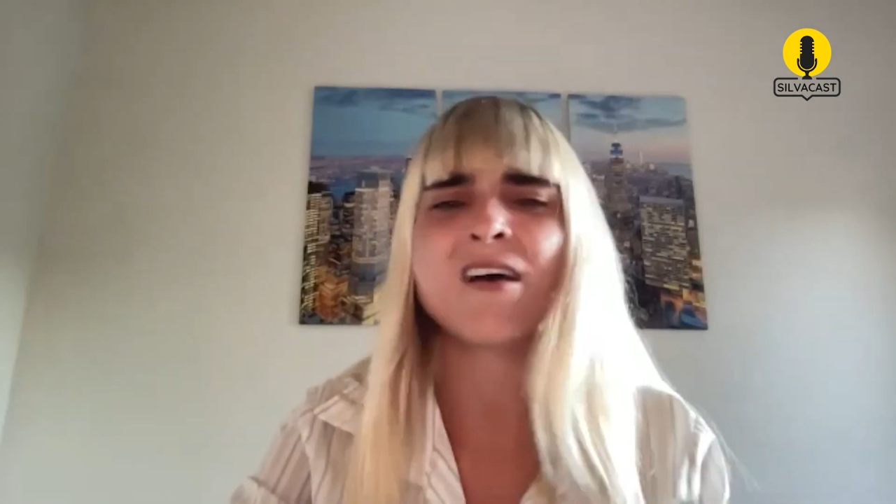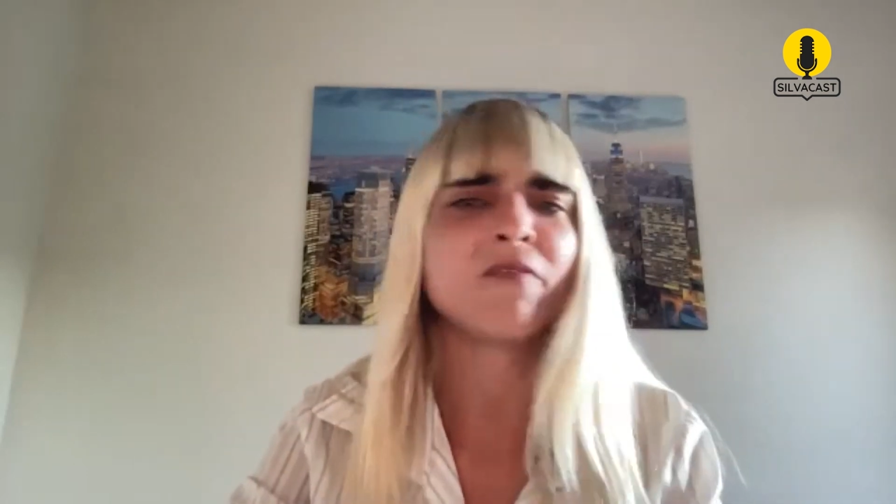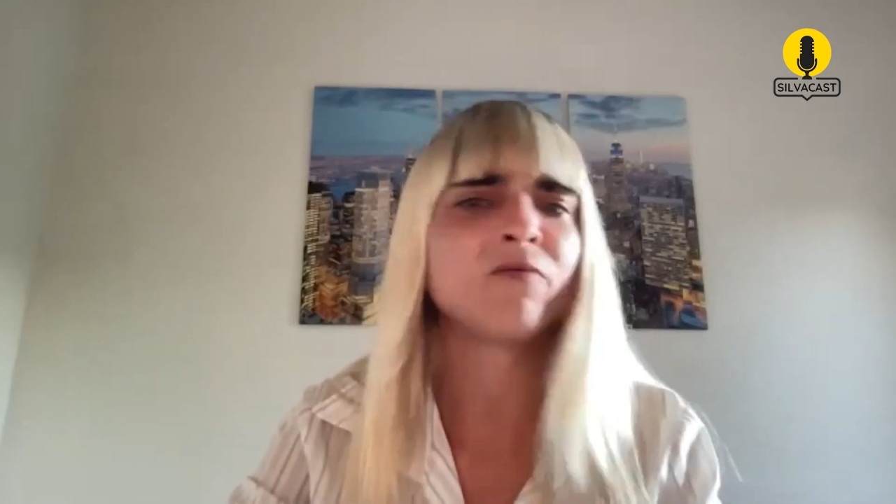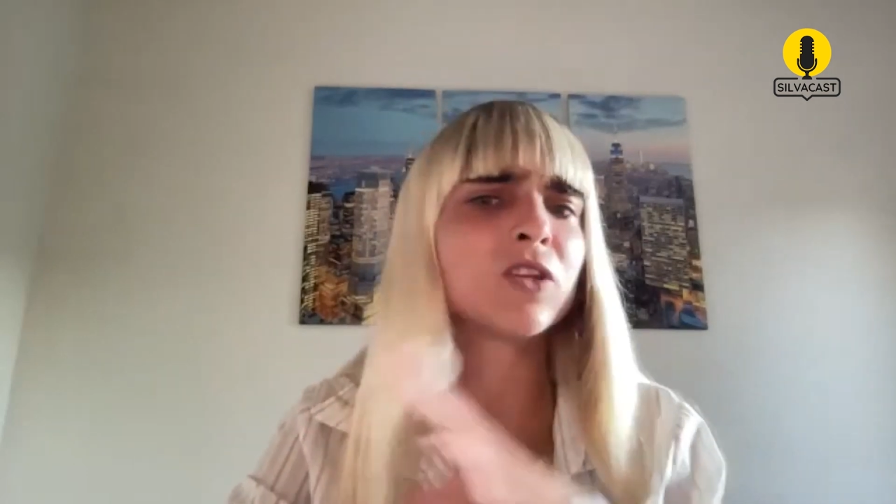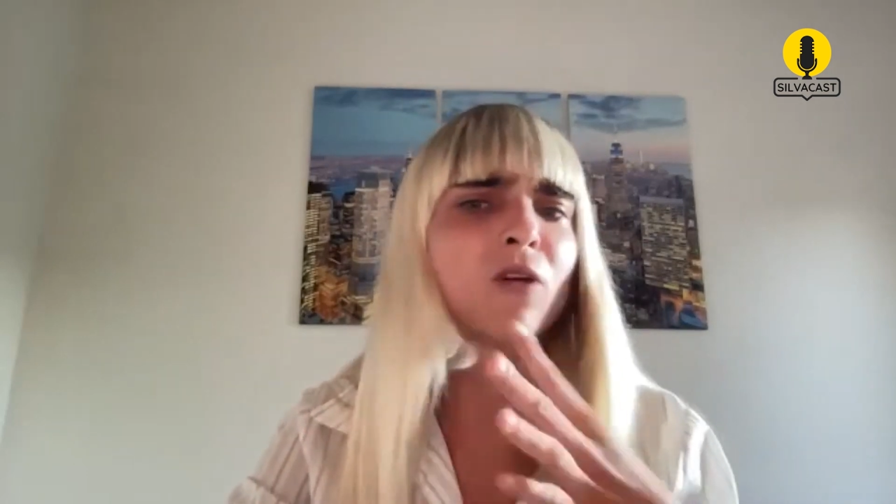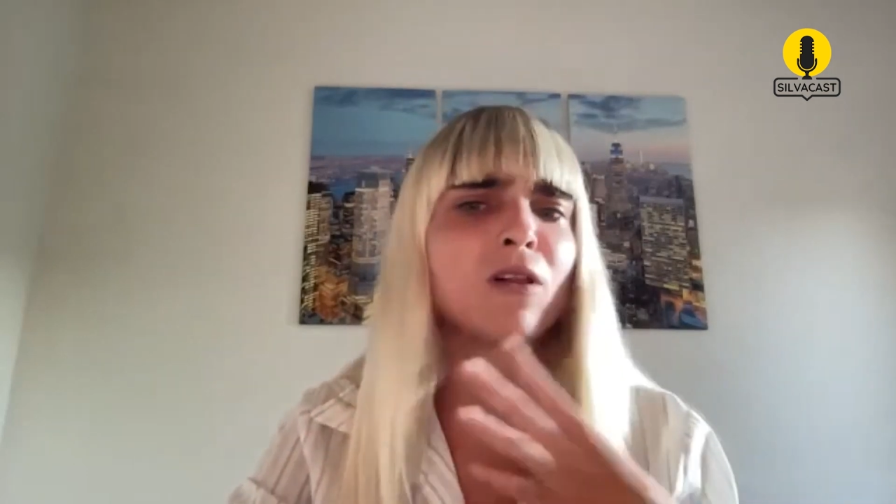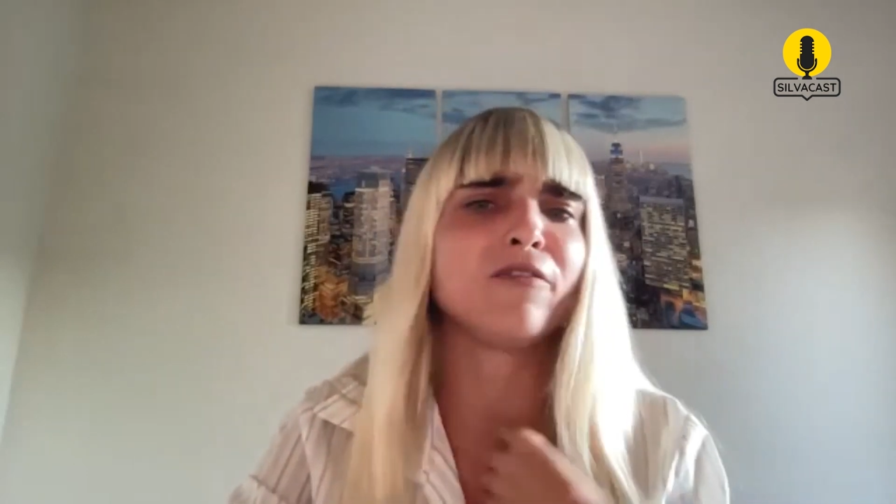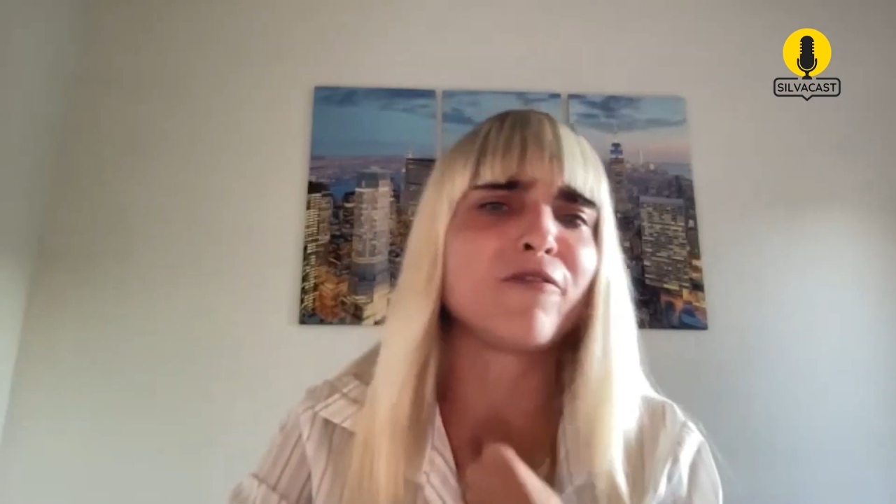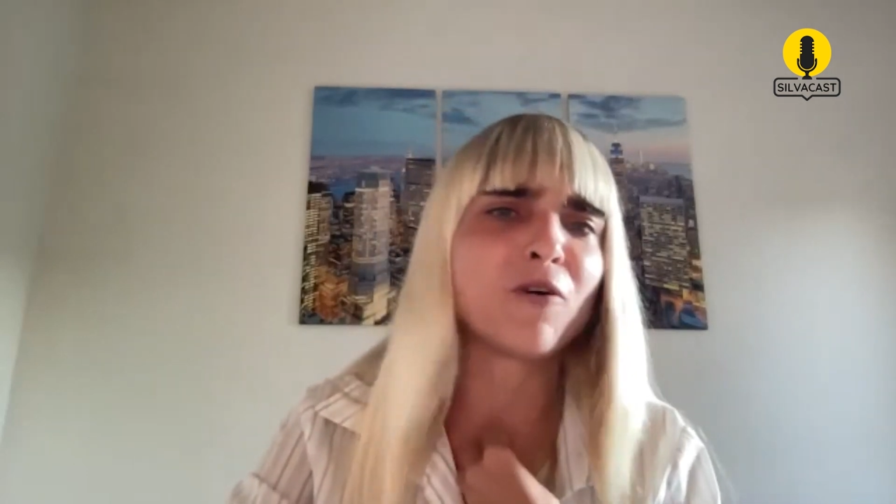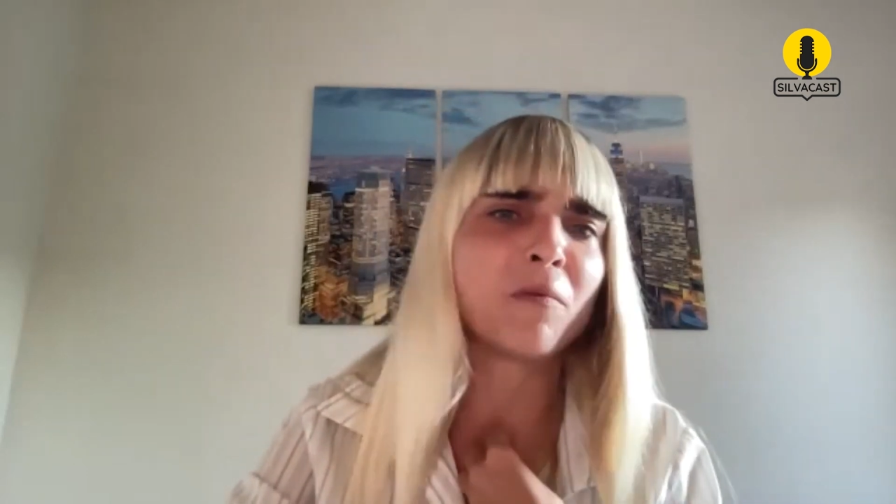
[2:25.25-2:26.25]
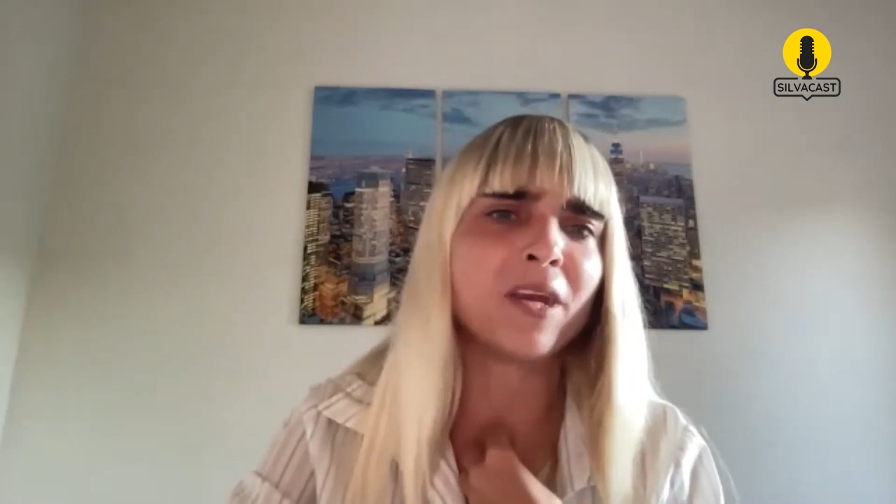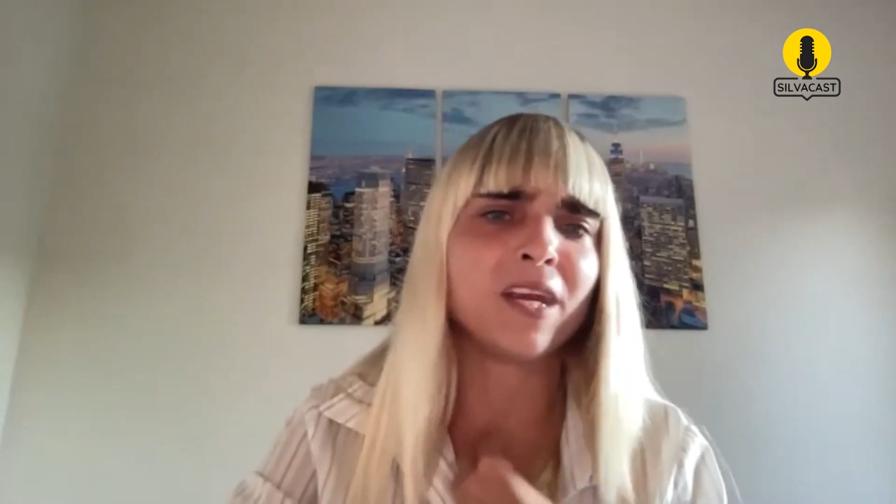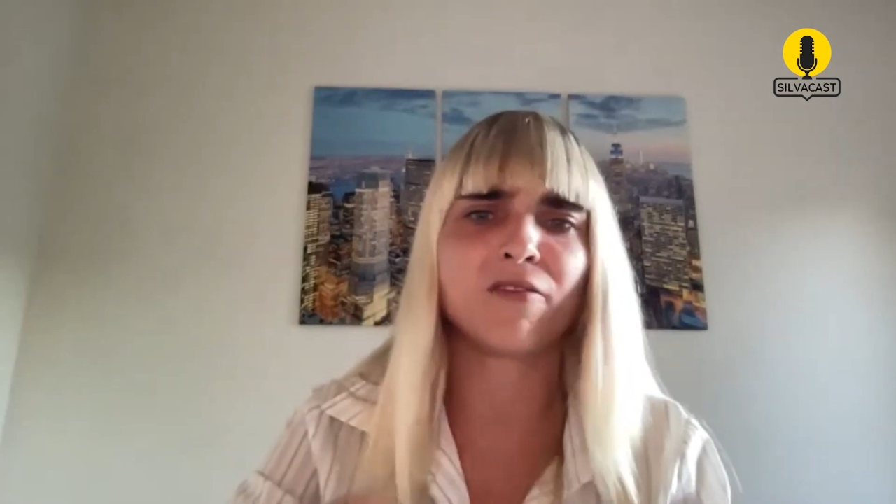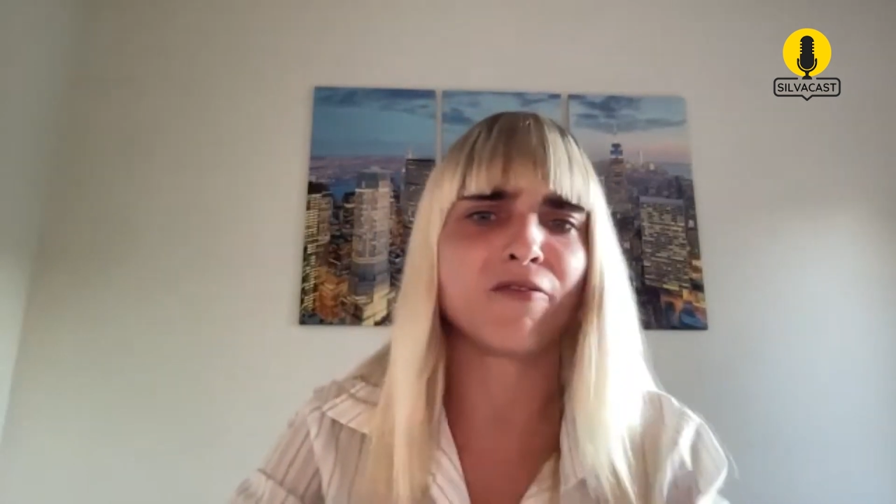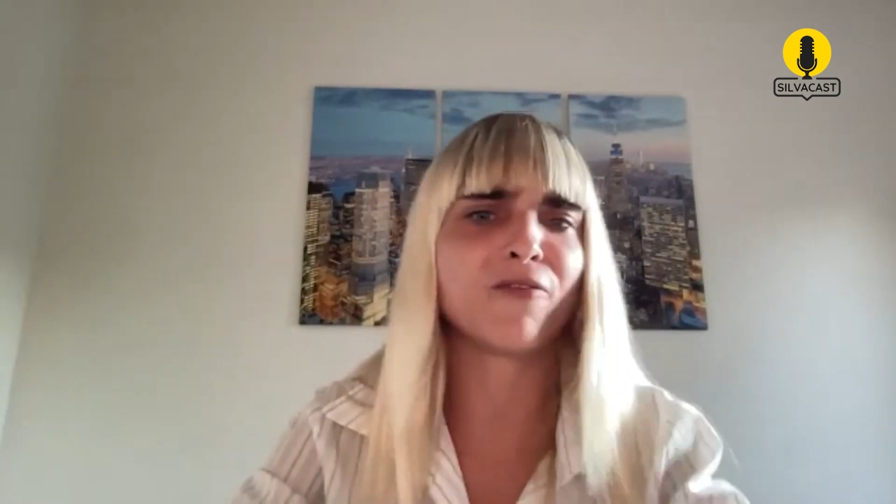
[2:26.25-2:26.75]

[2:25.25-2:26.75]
not only for me,